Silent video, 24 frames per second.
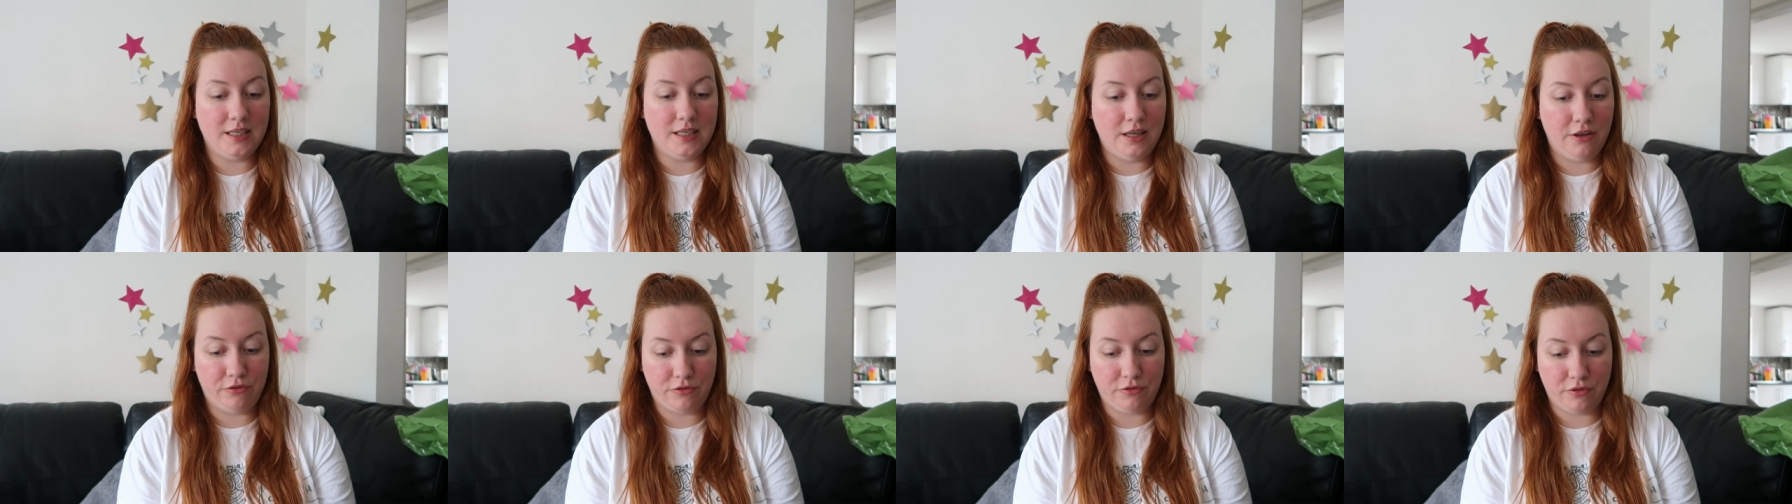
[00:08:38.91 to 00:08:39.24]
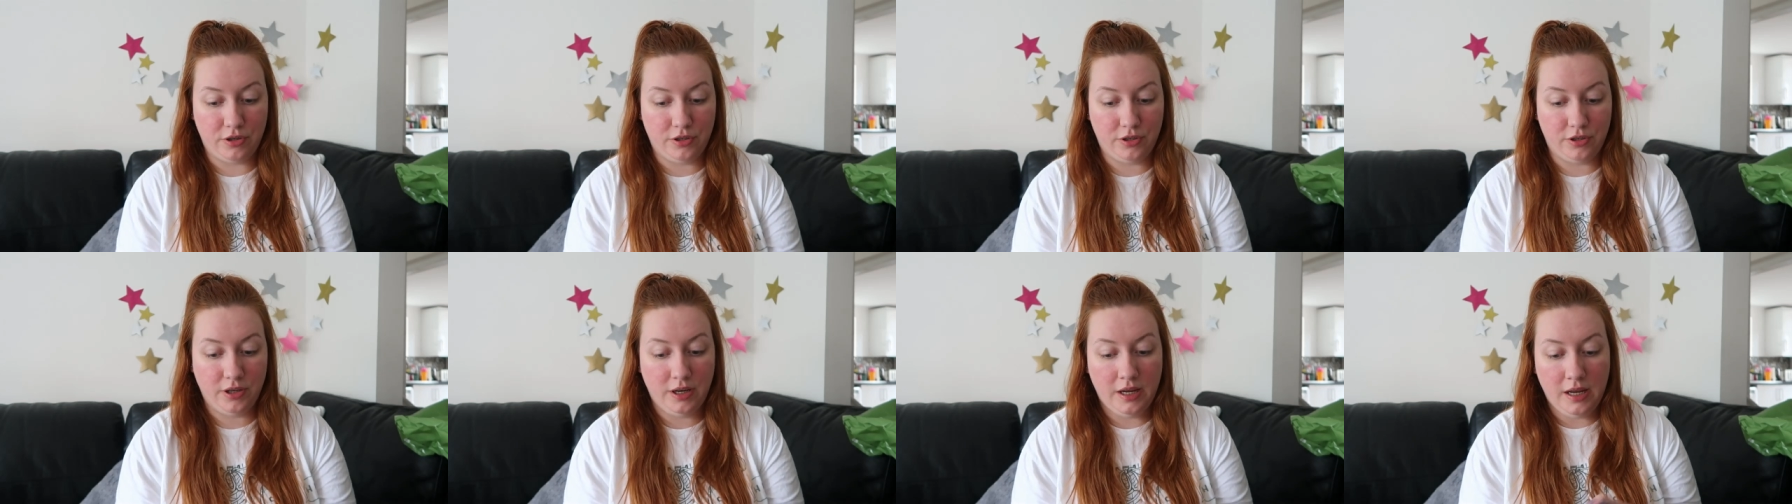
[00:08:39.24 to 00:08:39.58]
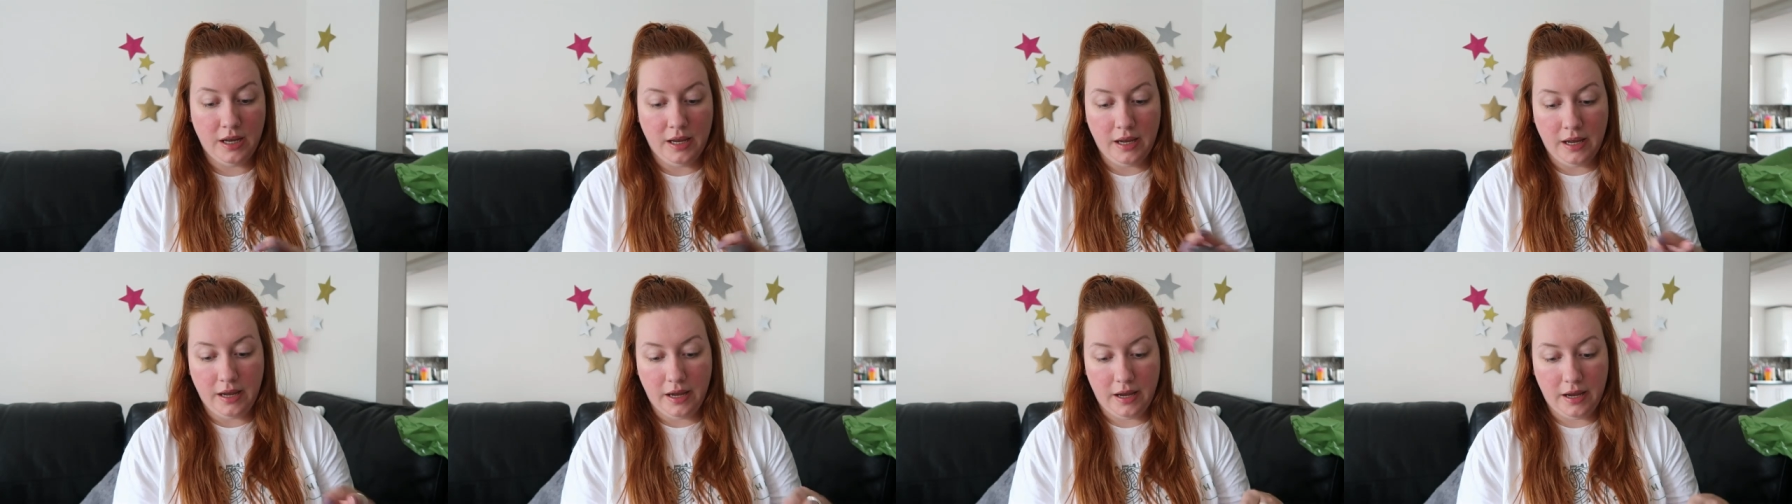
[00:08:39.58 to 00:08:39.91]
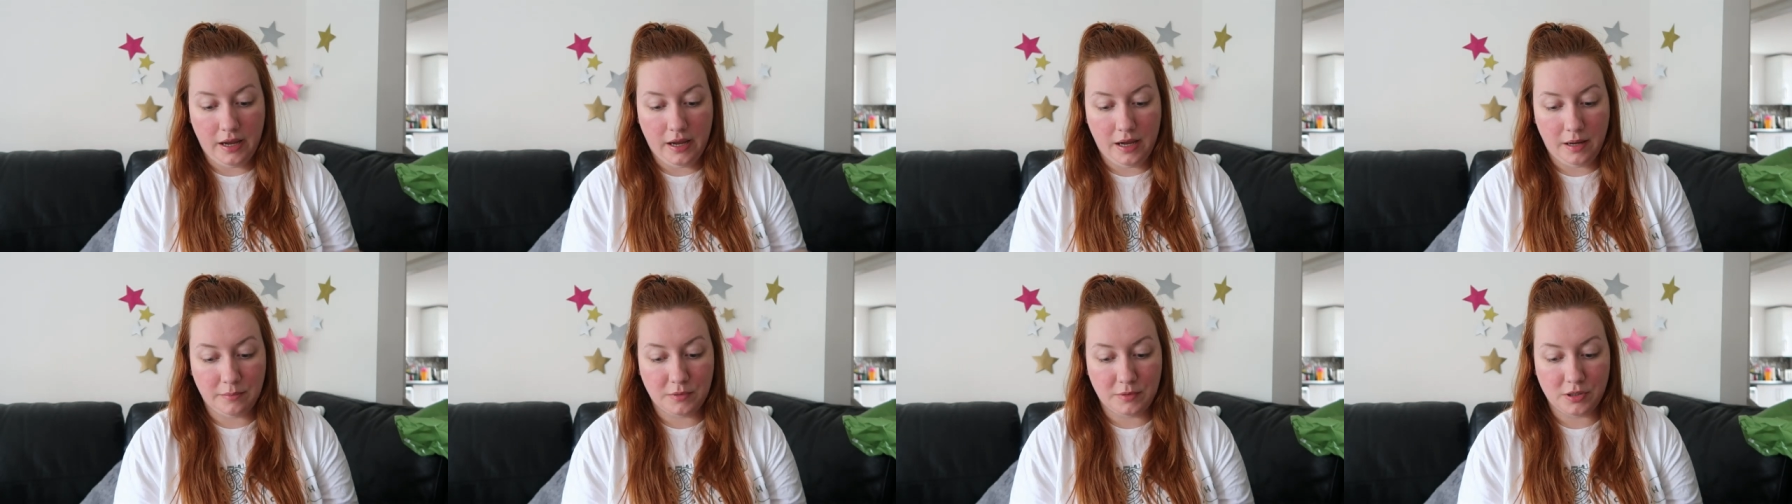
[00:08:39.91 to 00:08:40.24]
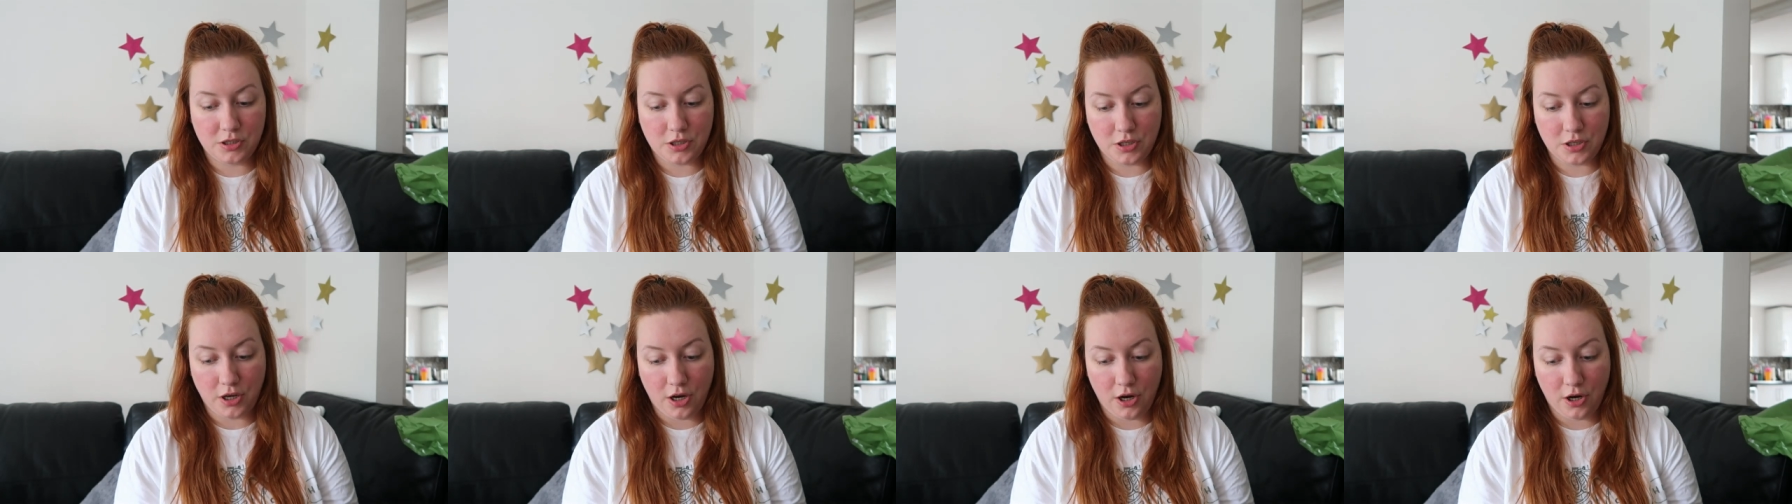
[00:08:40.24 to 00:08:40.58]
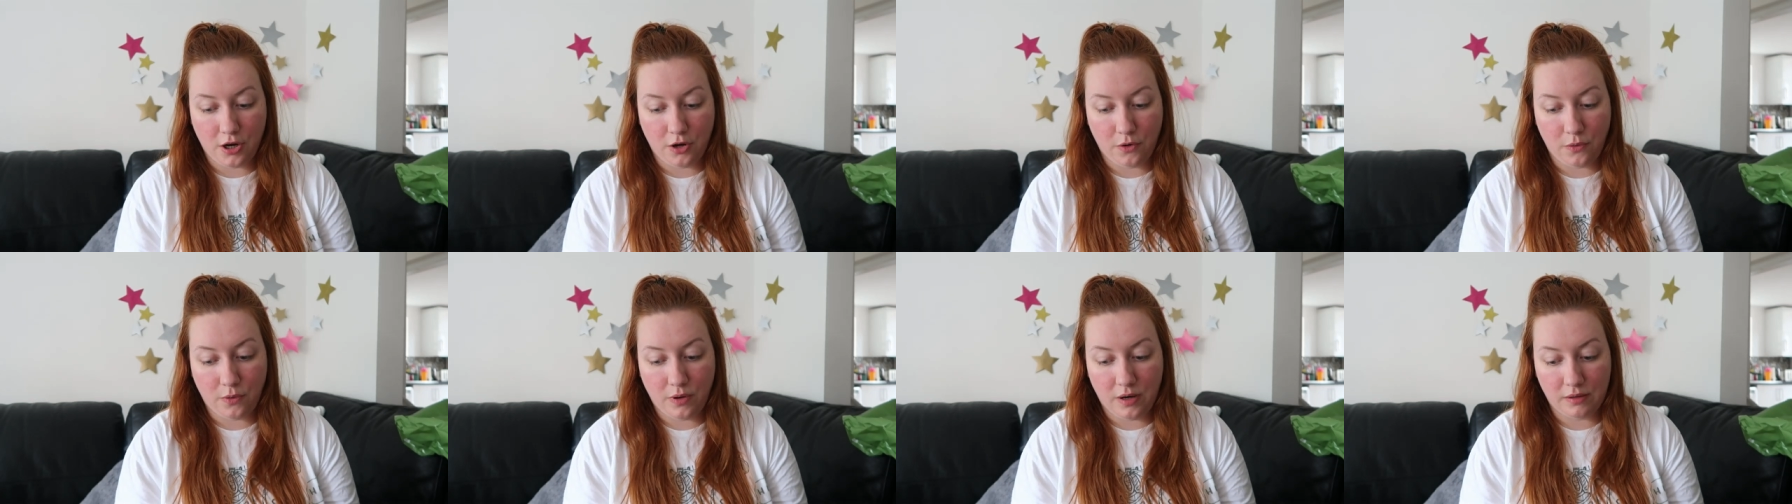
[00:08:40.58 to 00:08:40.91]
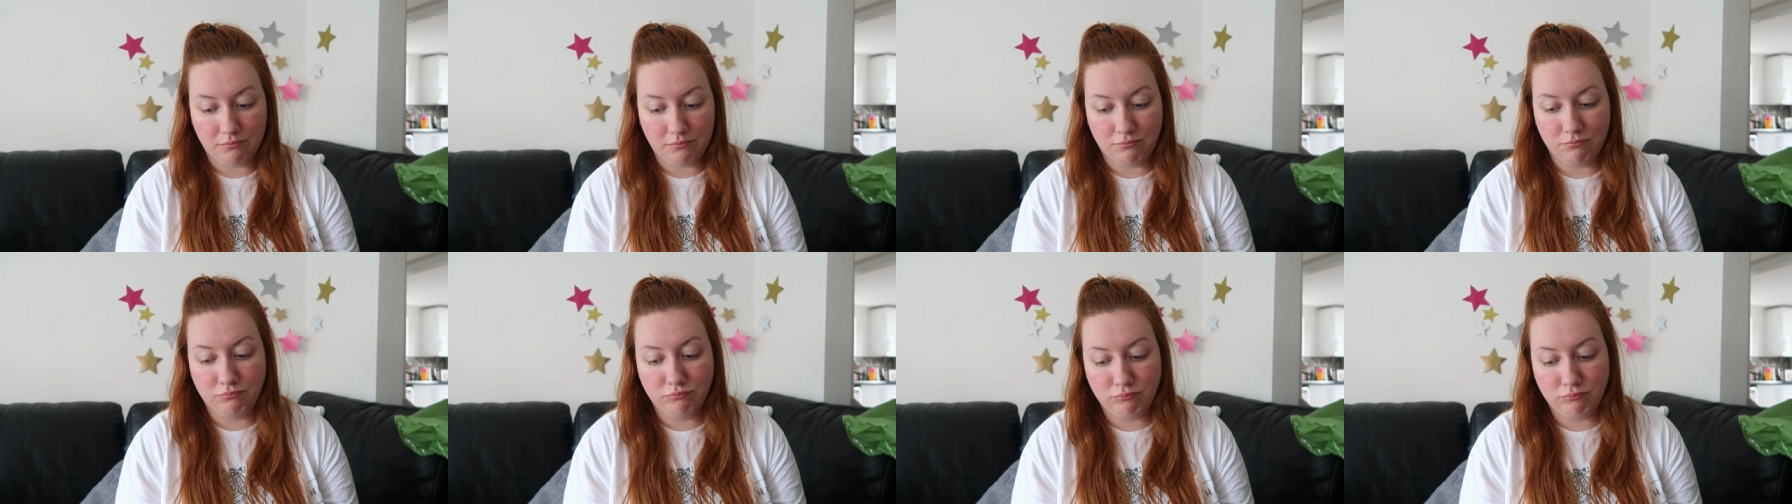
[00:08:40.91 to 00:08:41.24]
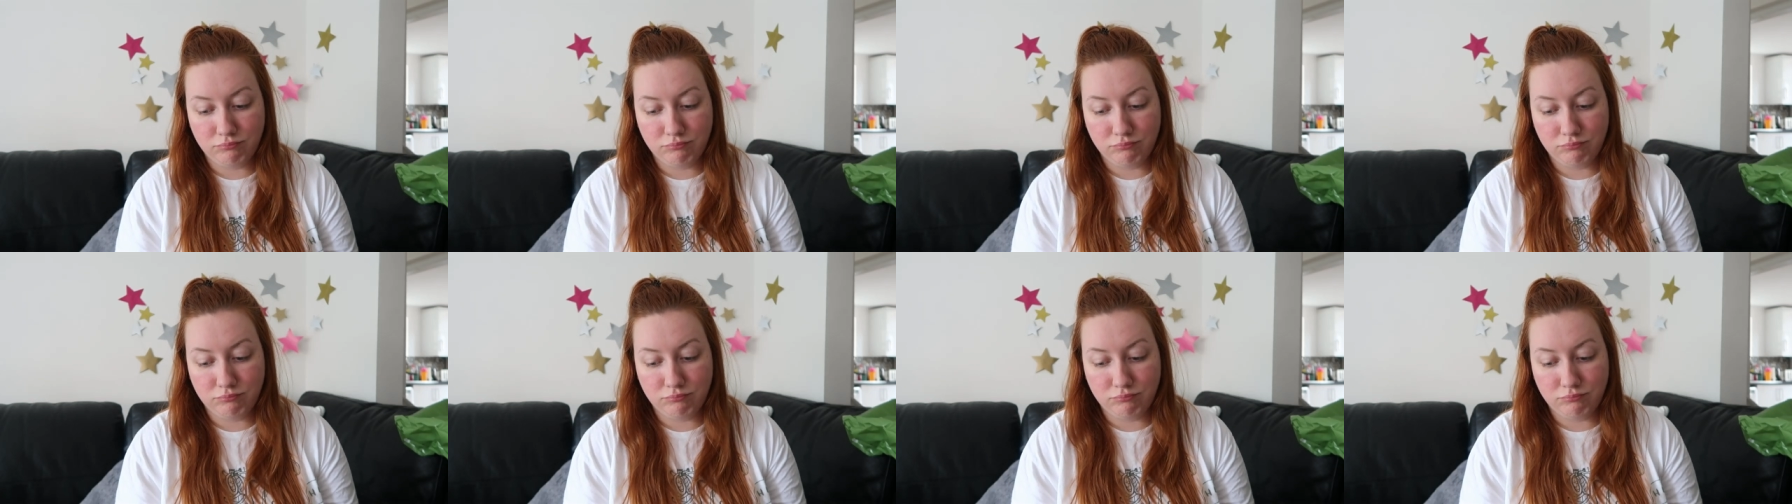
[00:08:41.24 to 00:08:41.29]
different. Um, so